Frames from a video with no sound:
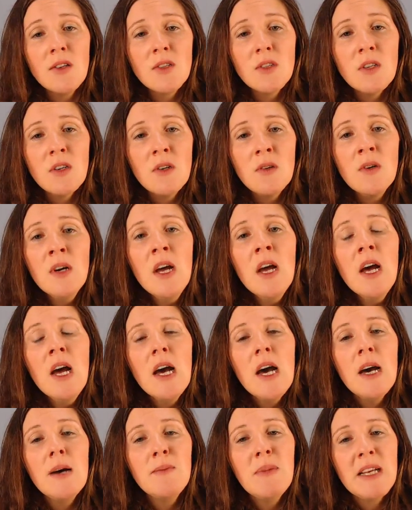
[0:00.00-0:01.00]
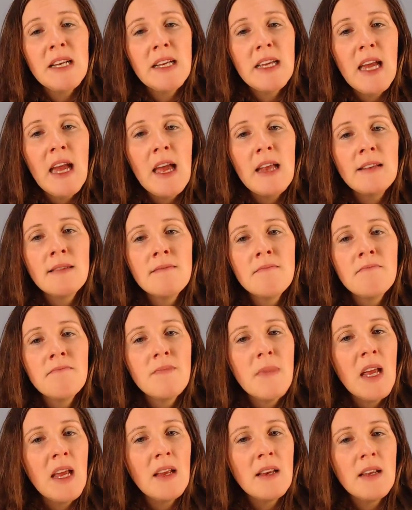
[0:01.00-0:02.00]
also, but
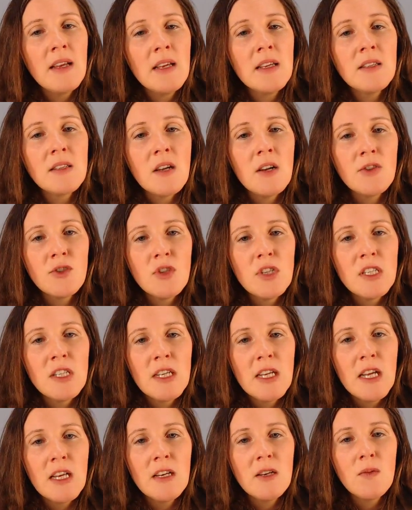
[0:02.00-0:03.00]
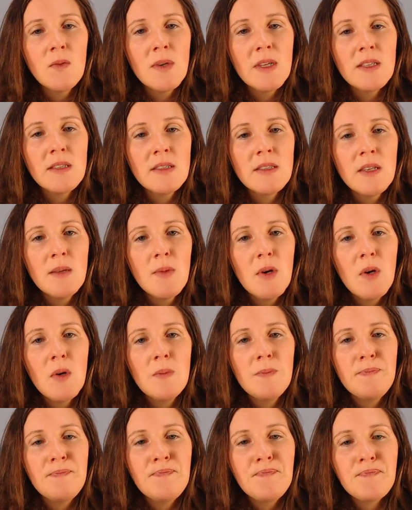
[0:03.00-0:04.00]
again, it is contraindicated with
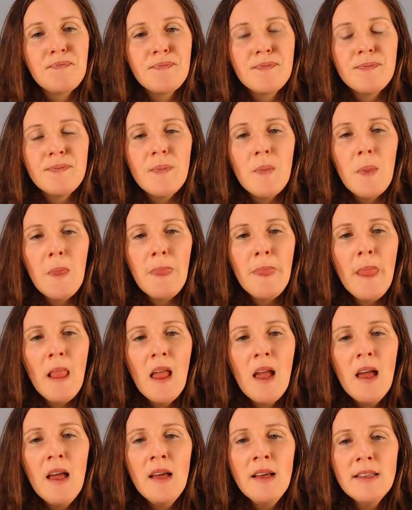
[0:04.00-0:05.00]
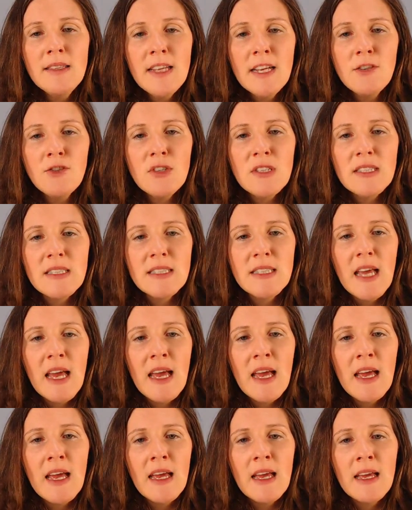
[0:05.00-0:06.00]
SIBO. Sandra
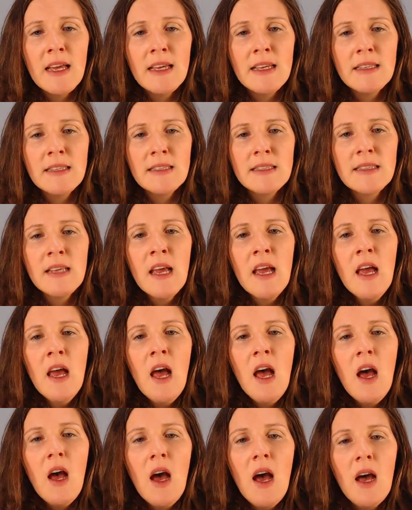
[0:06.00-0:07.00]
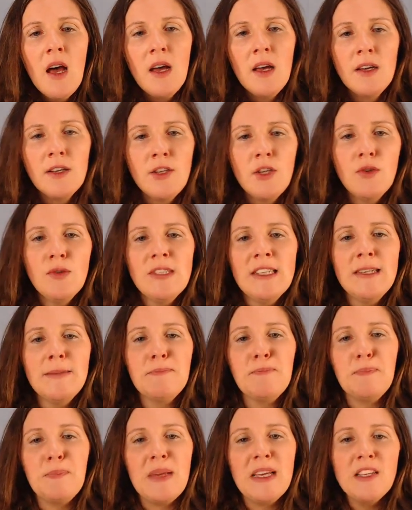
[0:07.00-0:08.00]
says
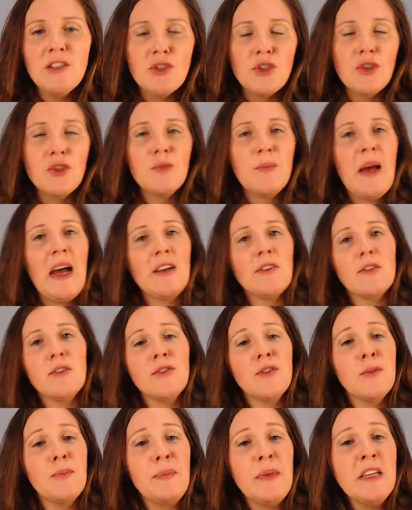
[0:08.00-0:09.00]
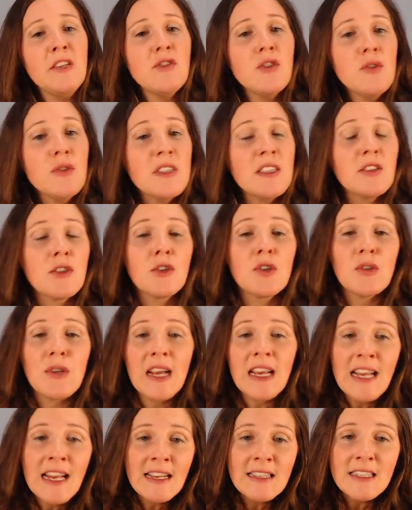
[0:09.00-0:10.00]
using beet juice powder. So beet juice is a
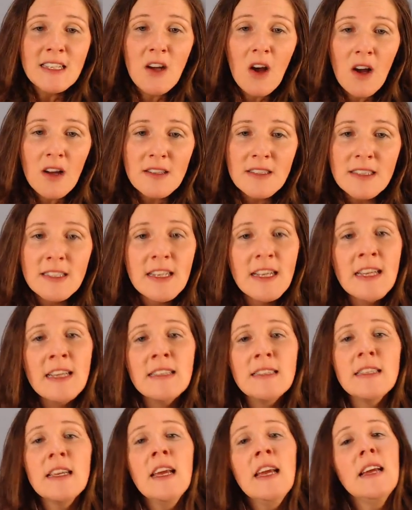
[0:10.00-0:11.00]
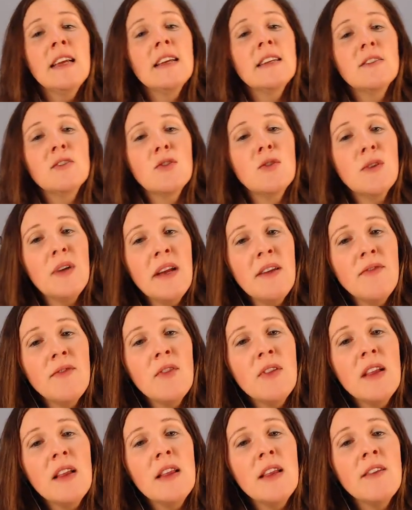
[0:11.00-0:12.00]
great antioxidant. It's great
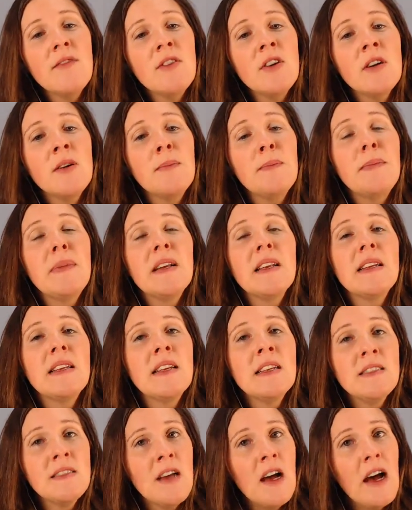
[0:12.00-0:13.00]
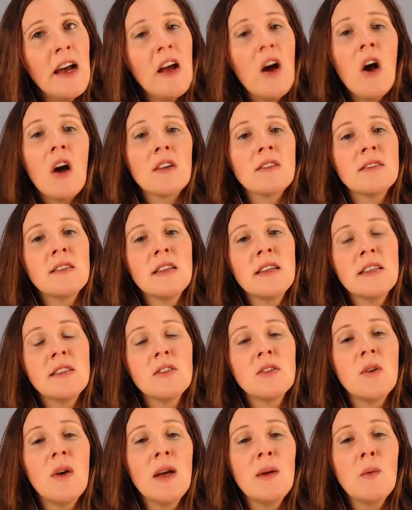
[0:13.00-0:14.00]
for the liver, but it is high oxalate.
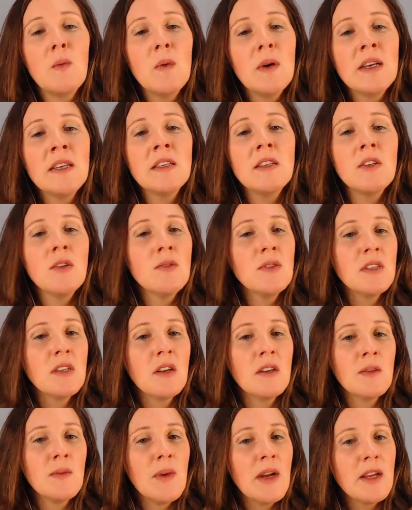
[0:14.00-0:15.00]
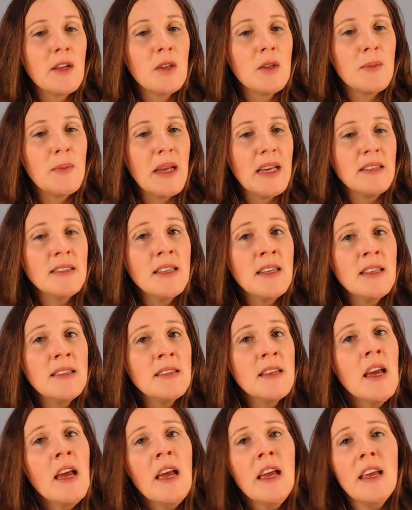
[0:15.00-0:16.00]
So I wouldn't use it on a regular
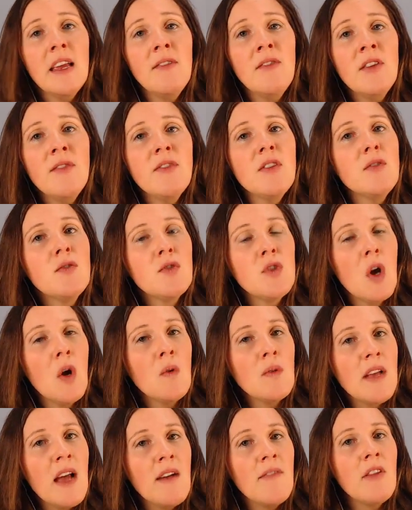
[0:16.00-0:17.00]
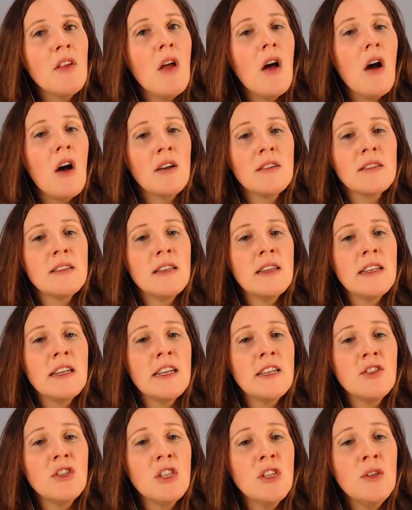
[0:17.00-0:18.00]
basis. Even if you don't have an oxalate
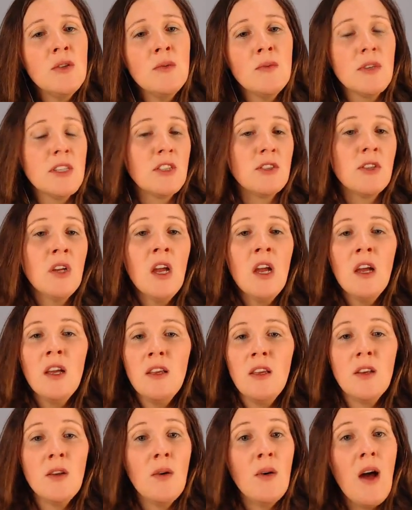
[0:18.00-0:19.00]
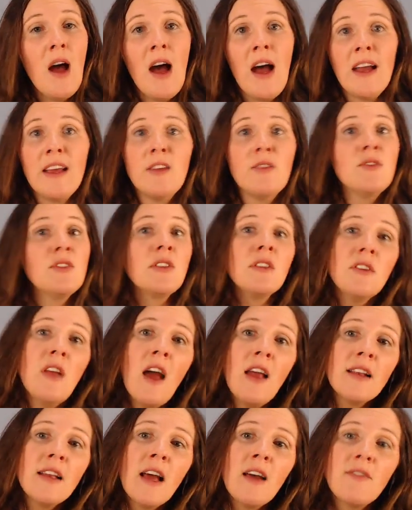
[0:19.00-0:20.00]
issue, which you know, I used to
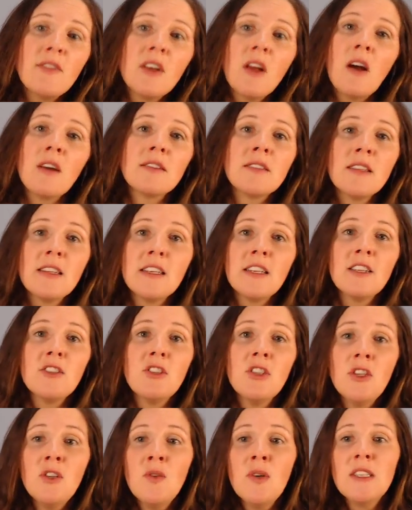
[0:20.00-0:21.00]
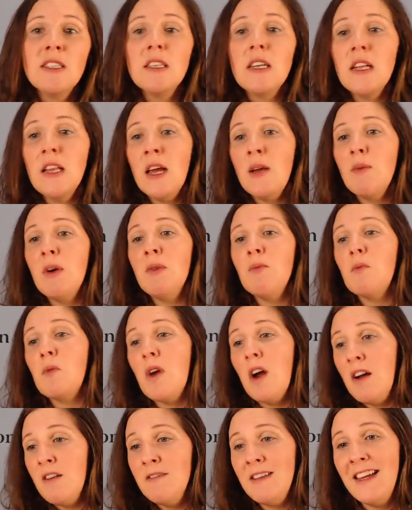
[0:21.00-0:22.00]
not have an oxalate issue until I went
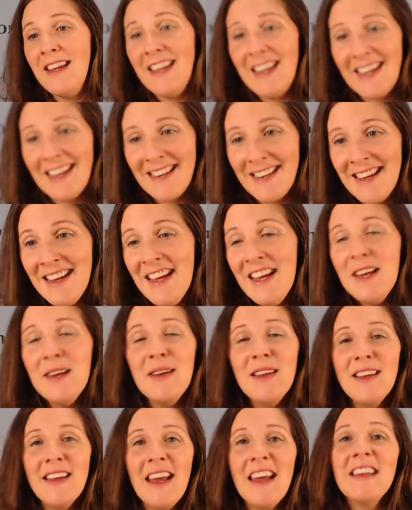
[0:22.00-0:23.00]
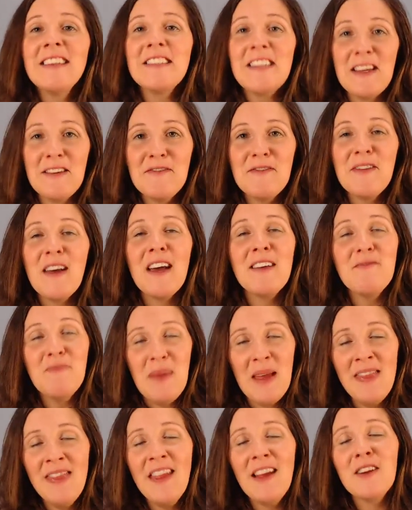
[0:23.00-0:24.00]
raw vegan. Yes, I've
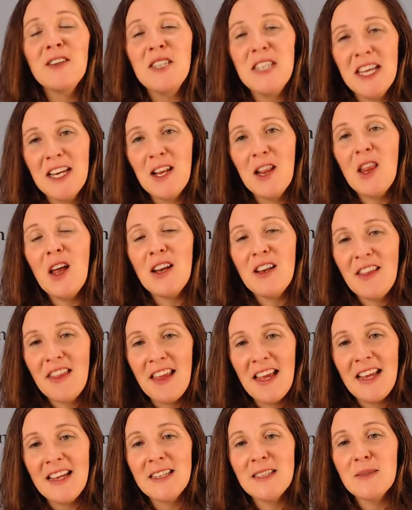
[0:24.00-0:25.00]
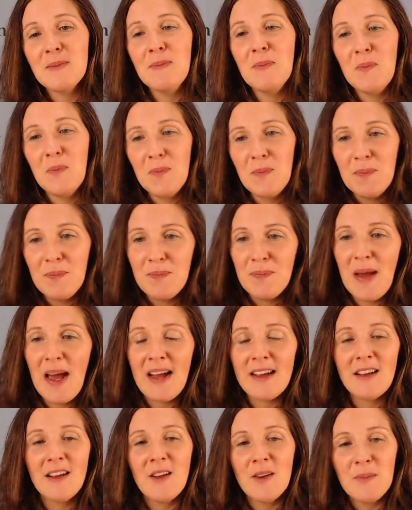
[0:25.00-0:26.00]
been there, done a lot of things
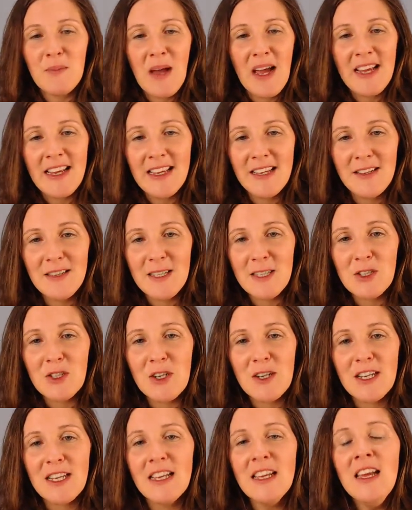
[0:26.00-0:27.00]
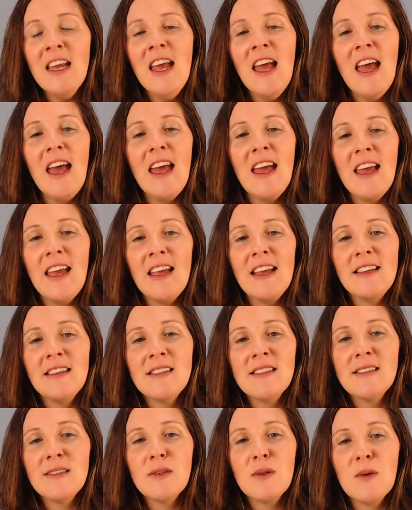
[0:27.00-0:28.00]
back on my healing journey.
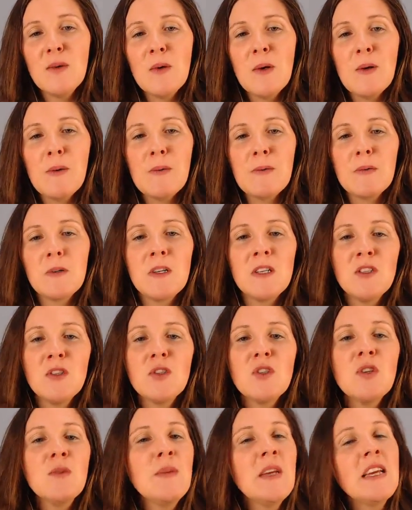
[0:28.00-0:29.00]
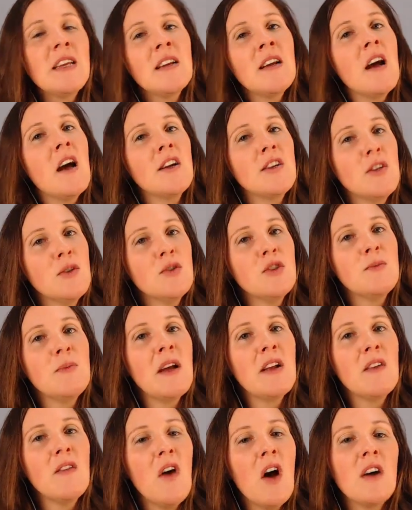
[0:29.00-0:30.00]
And consuming a huge
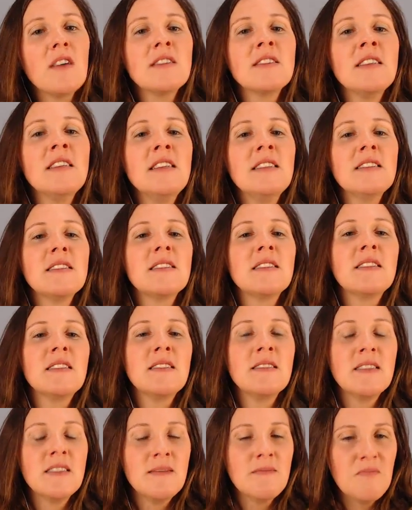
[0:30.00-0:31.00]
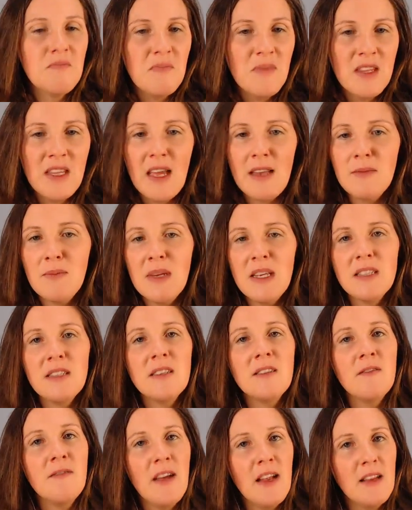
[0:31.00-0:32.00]
amount of oxalates led me
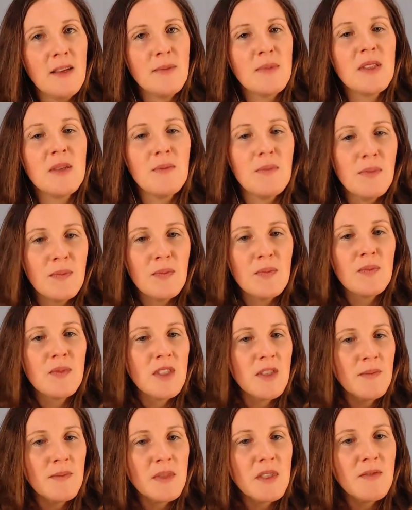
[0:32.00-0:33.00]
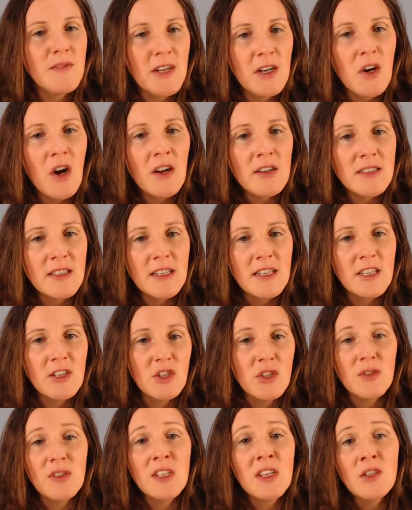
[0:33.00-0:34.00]
to develop some severe oxalate
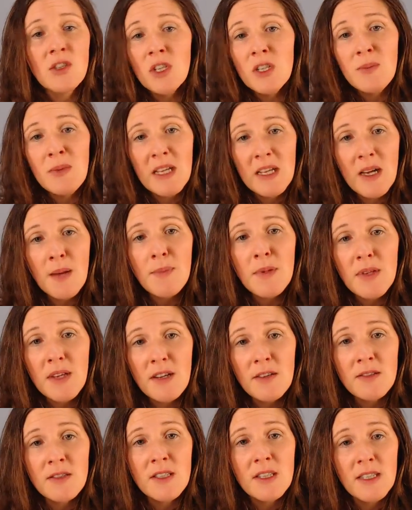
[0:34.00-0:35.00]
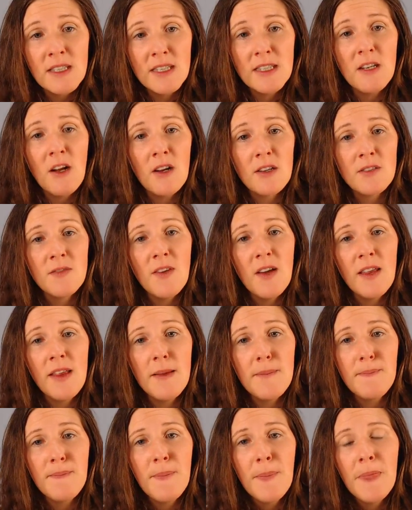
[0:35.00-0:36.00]
issues. And it took me a couple of years to detoxify
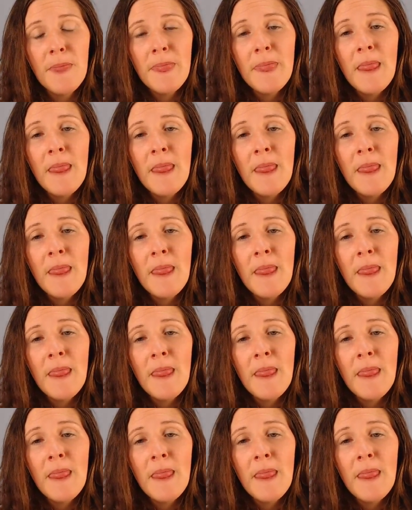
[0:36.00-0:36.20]
them.